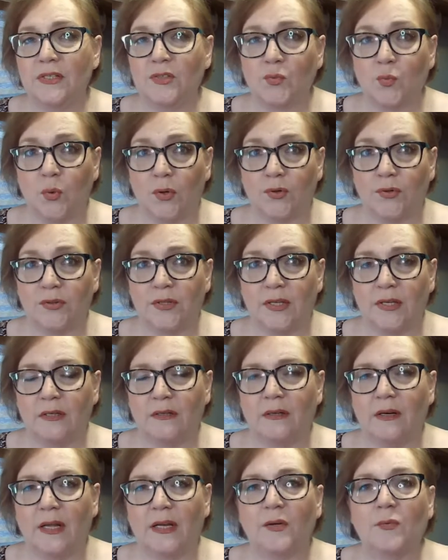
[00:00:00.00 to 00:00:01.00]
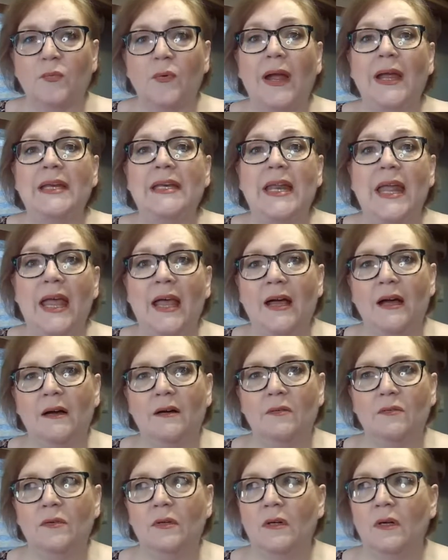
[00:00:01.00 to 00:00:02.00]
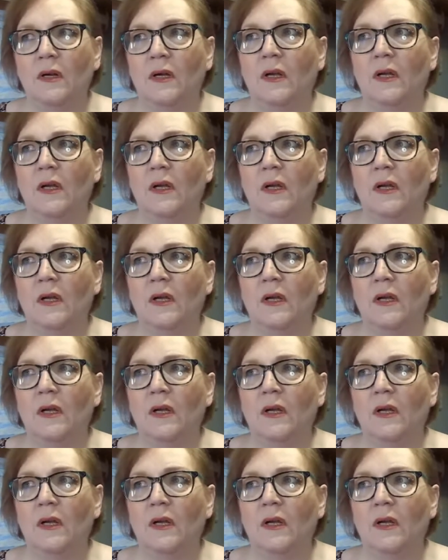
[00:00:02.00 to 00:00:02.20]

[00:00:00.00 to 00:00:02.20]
is worth it. Like right now,